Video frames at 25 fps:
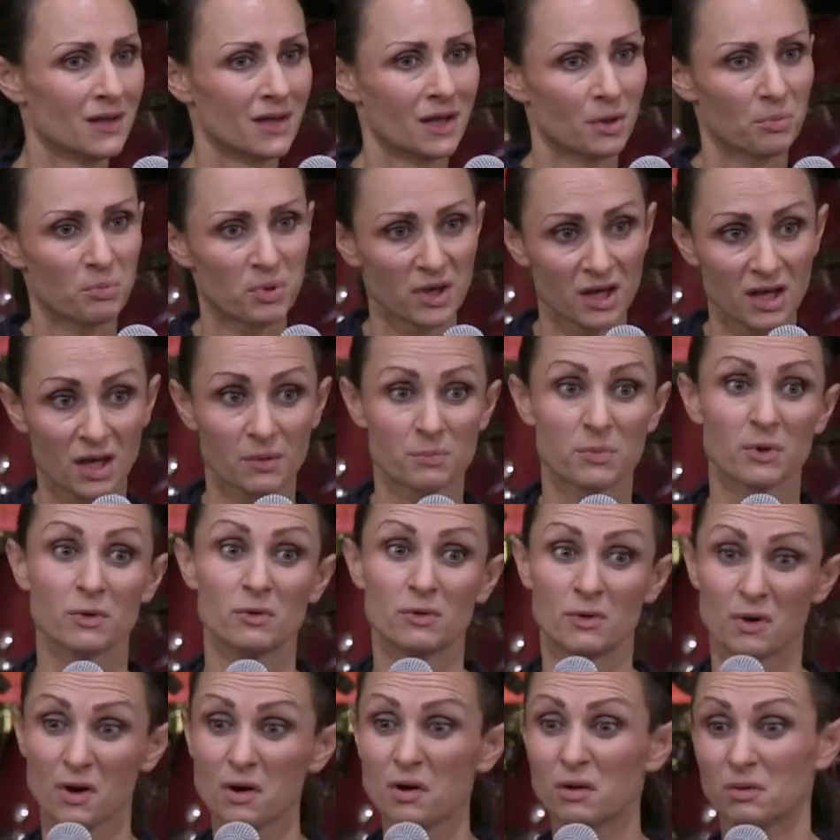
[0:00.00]
and pick up a
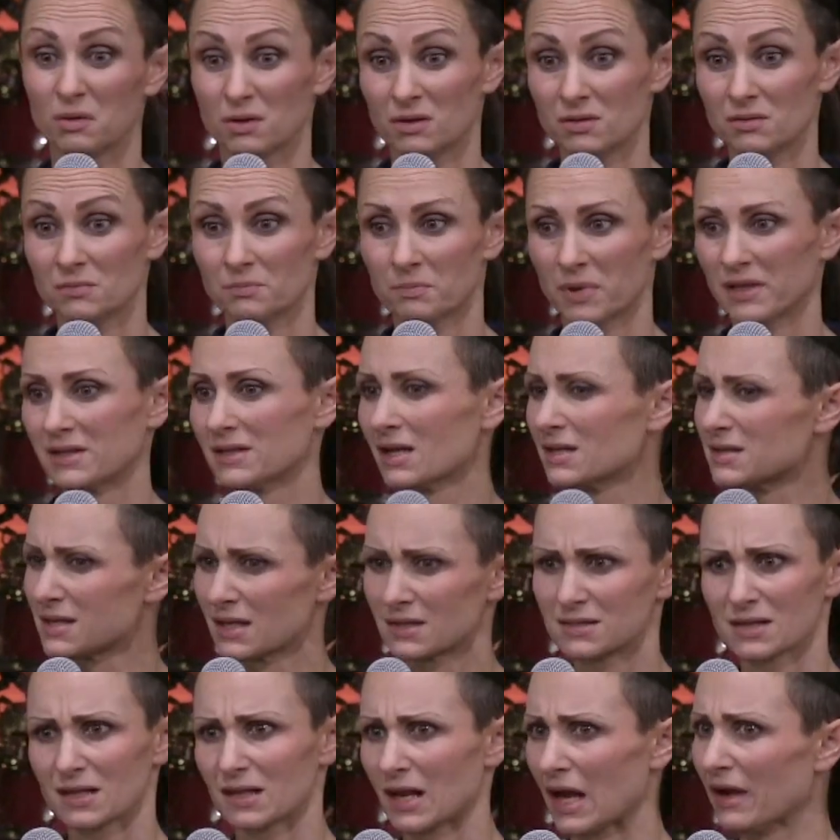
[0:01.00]
role. But that
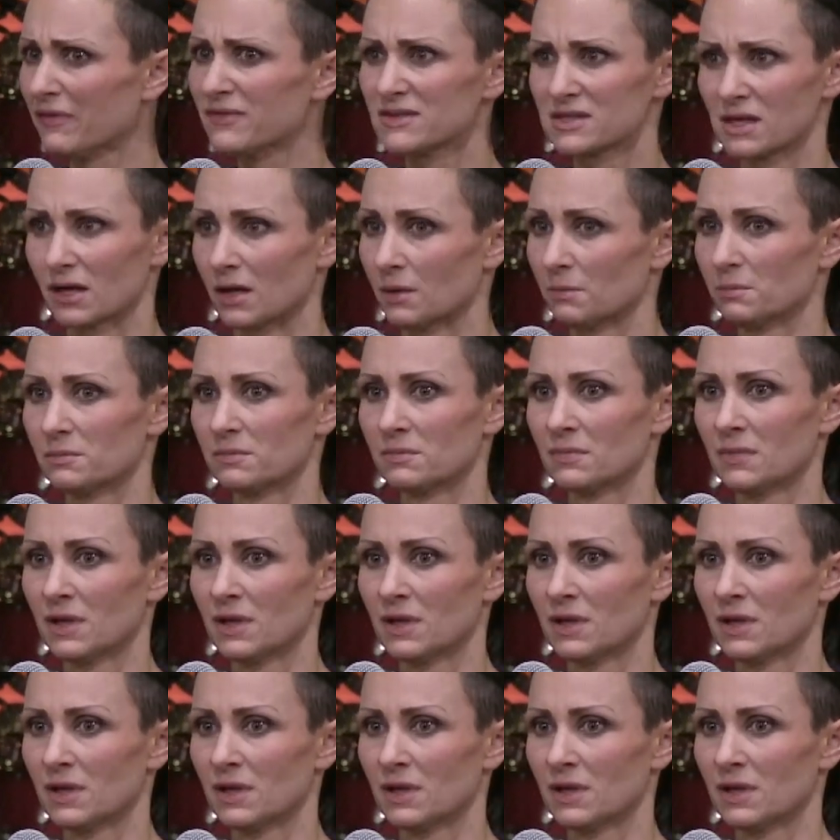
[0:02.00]
takes a lifetime.